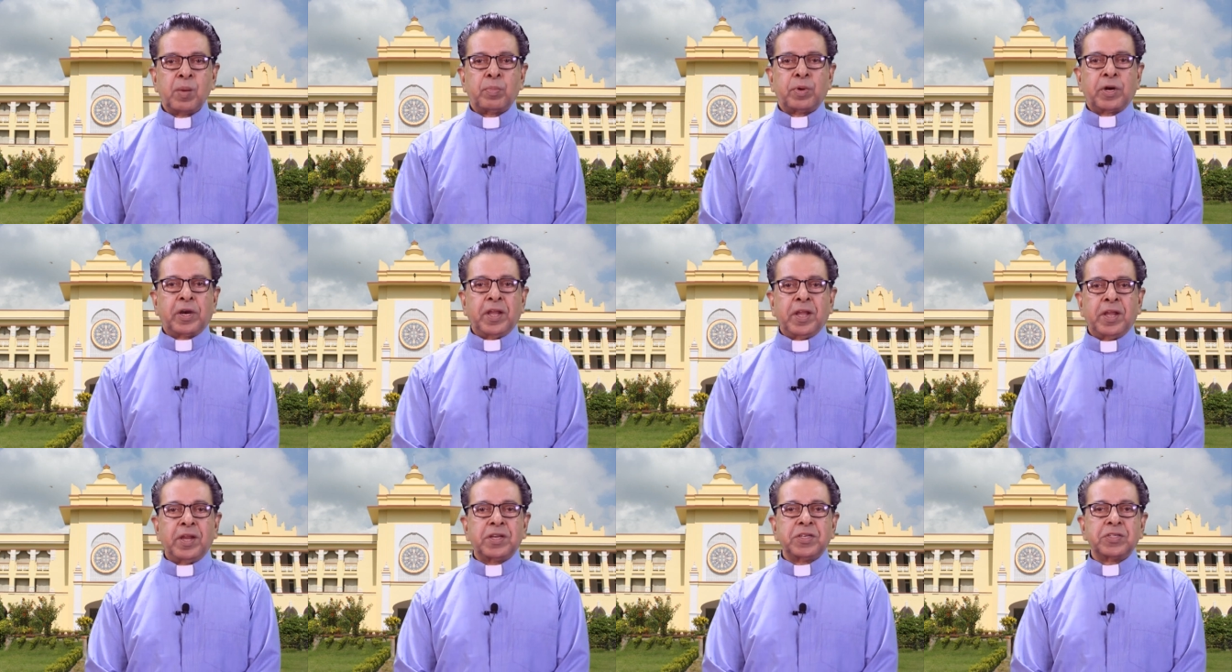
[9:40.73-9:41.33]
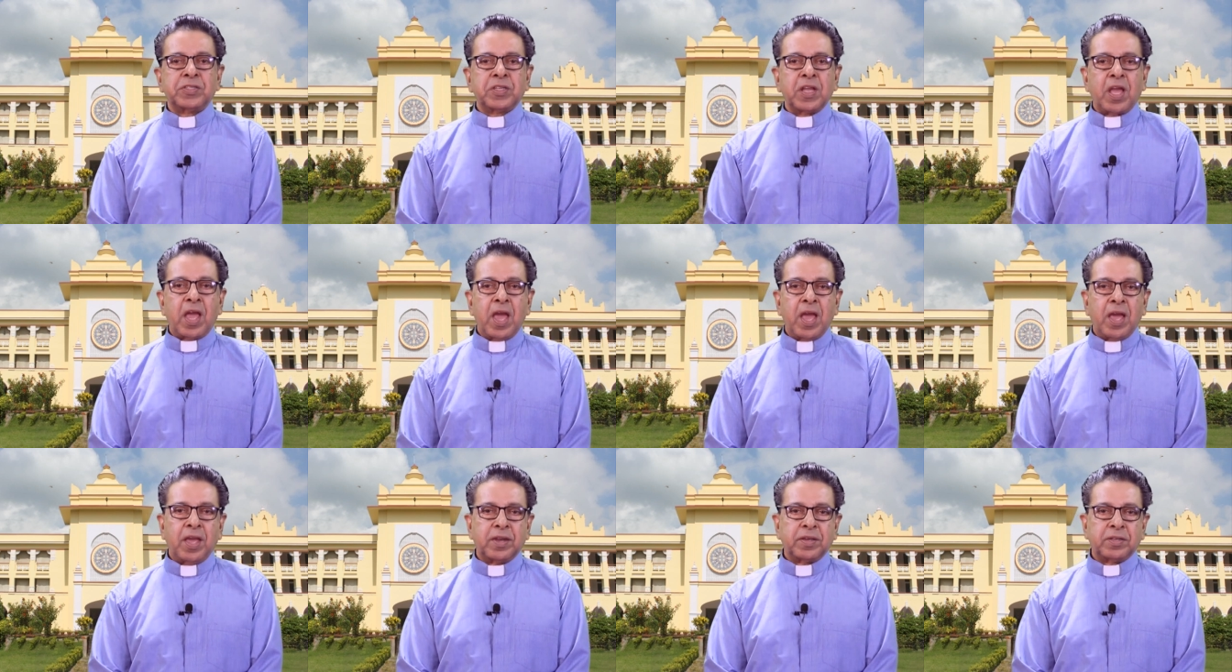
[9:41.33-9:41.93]
prayers
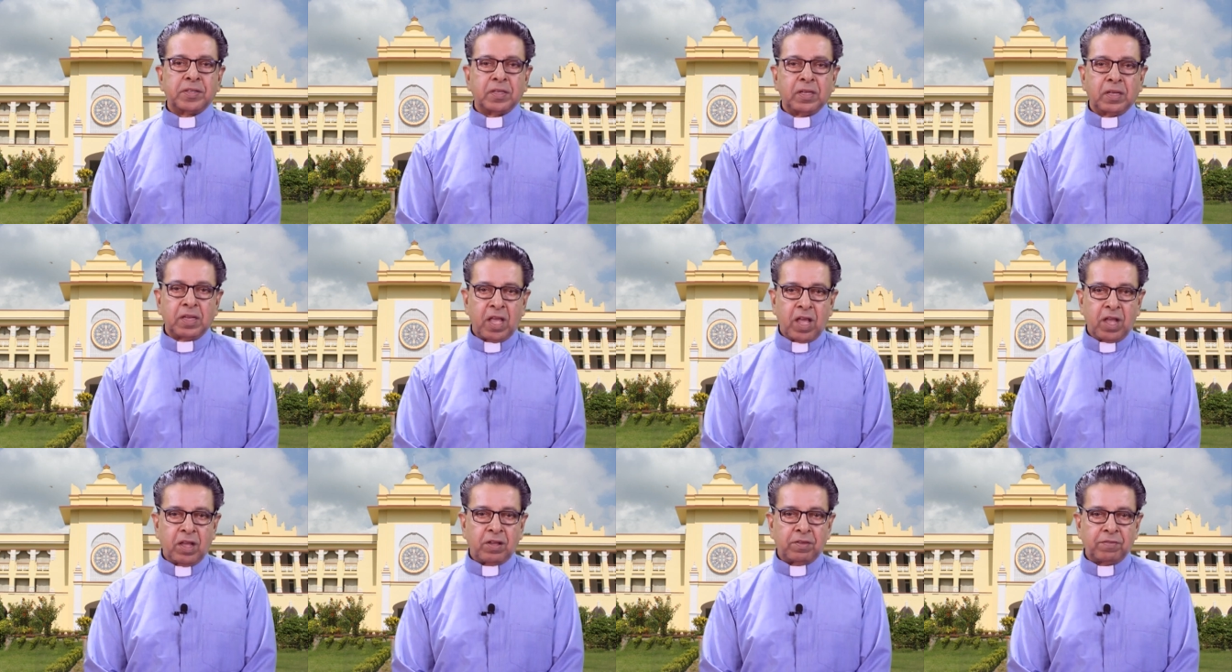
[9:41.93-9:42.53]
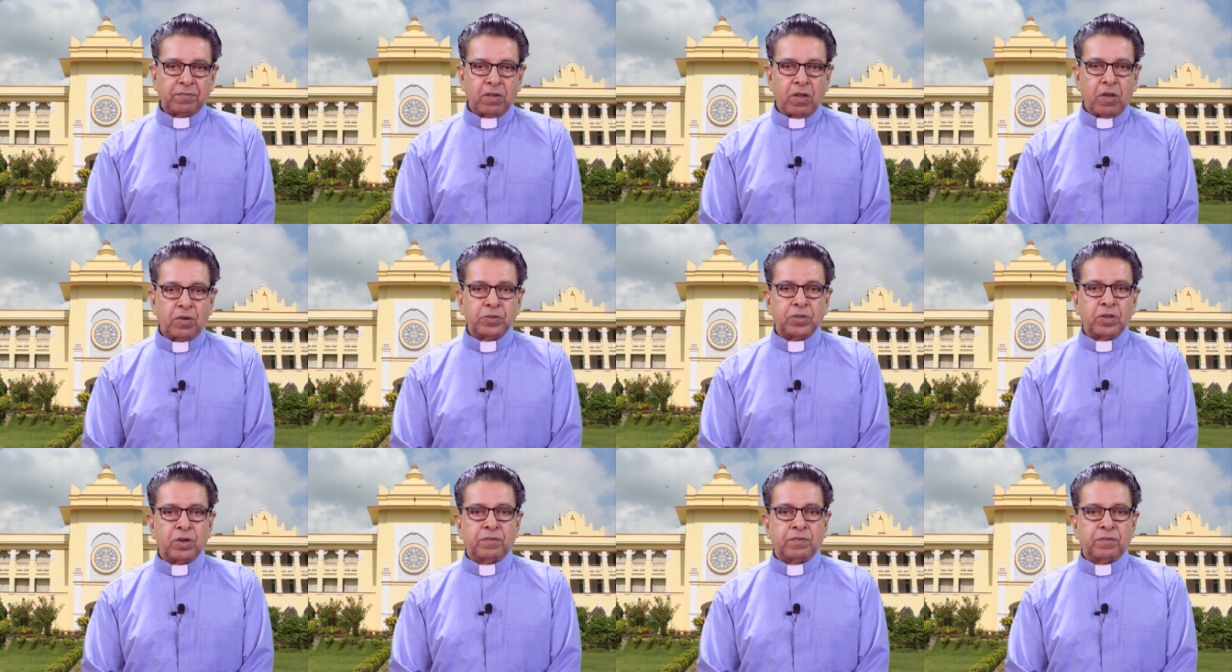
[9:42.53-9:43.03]
and love on